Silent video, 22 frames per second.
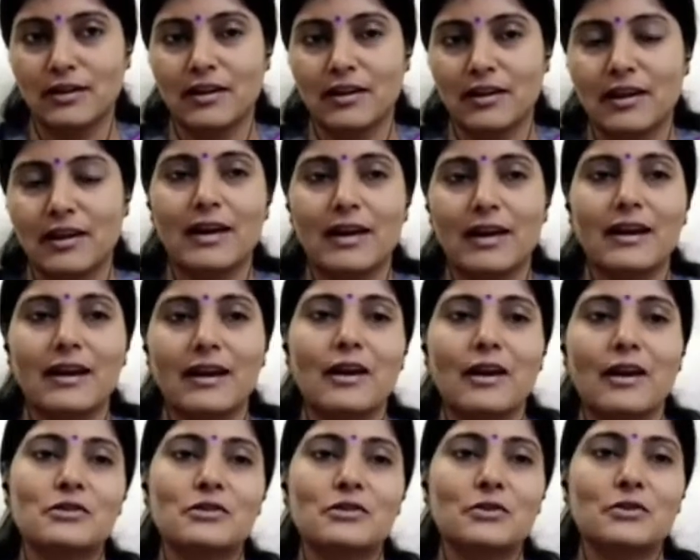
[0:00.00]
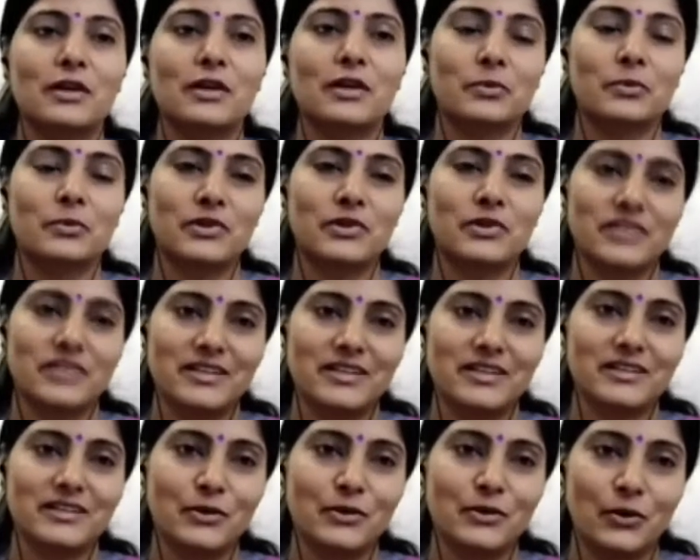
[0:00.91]
And I also
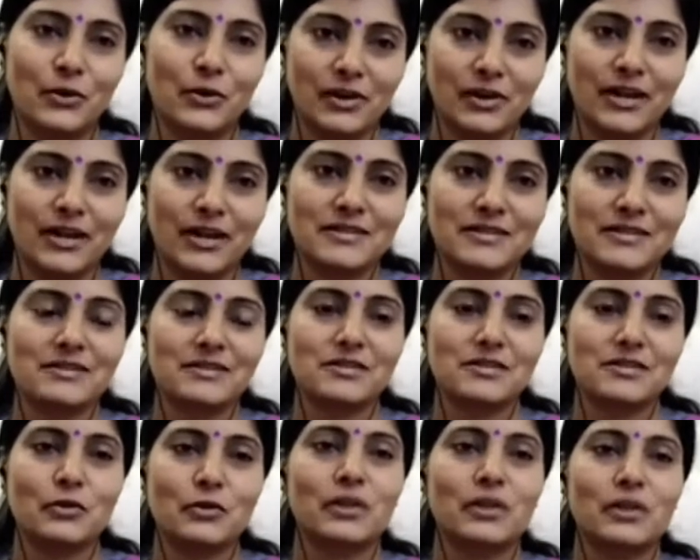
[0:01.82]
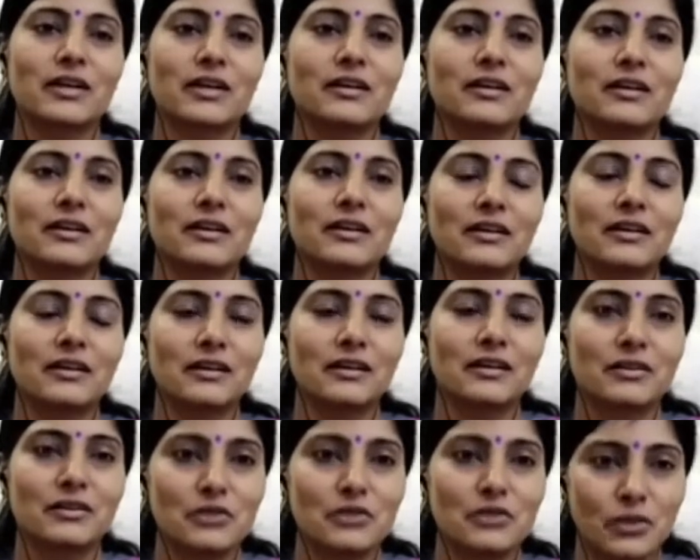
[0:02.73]
appreciate the organizers for their
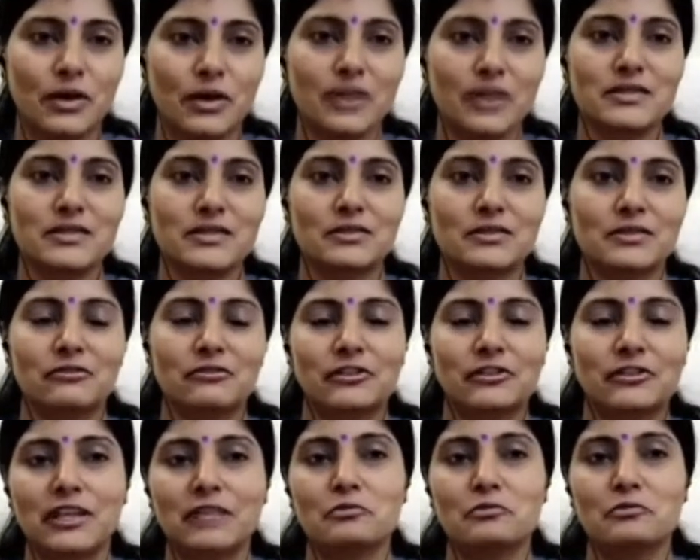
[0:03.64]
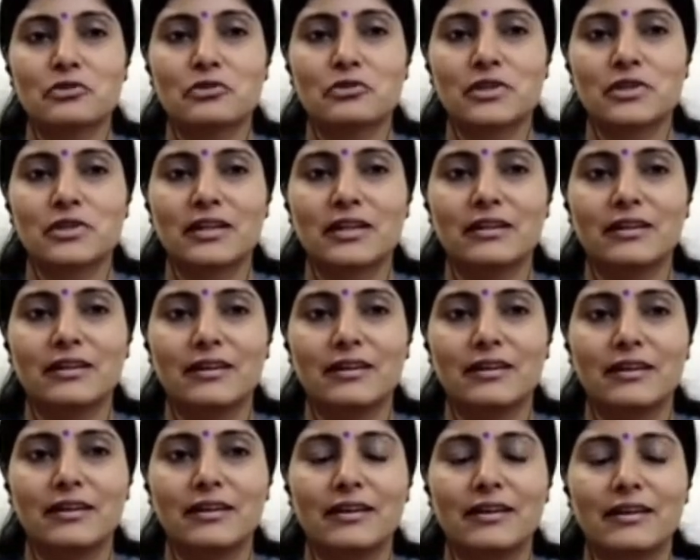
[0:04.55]
choice of theme today,
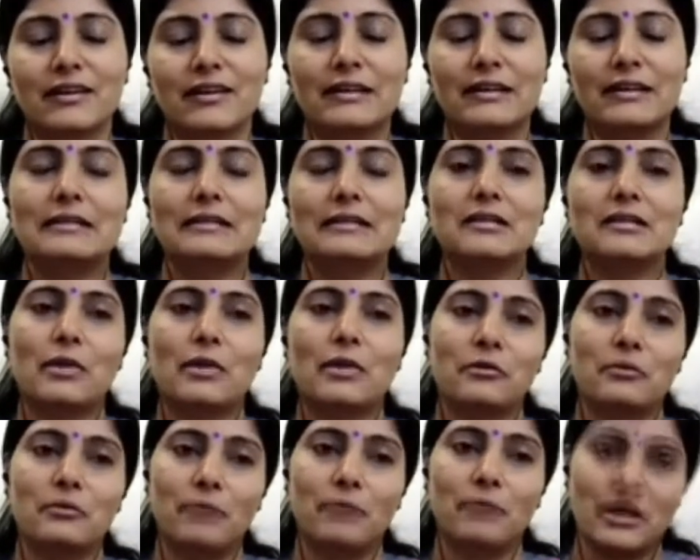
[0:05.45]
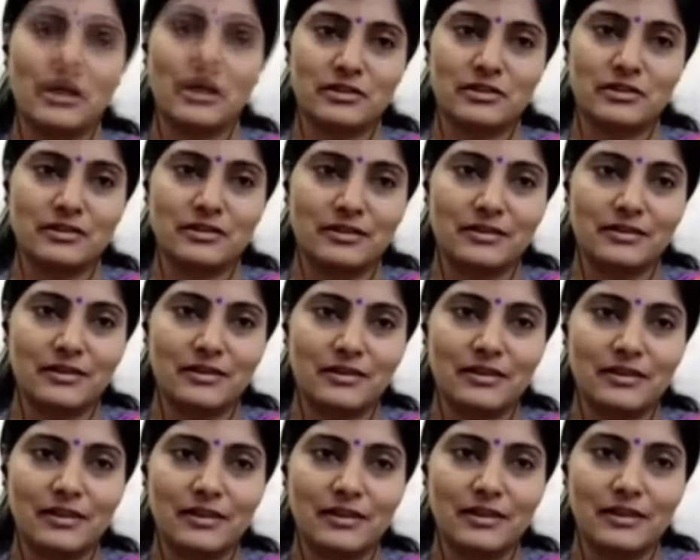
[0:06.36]
Leading by Passion.
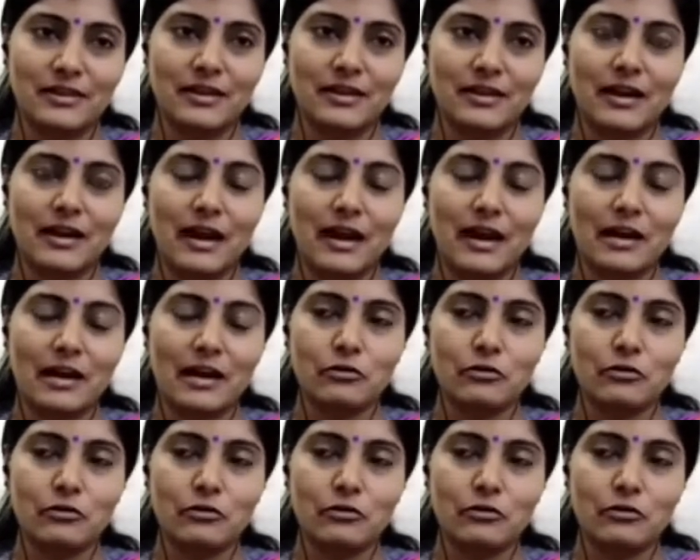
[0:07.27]
I would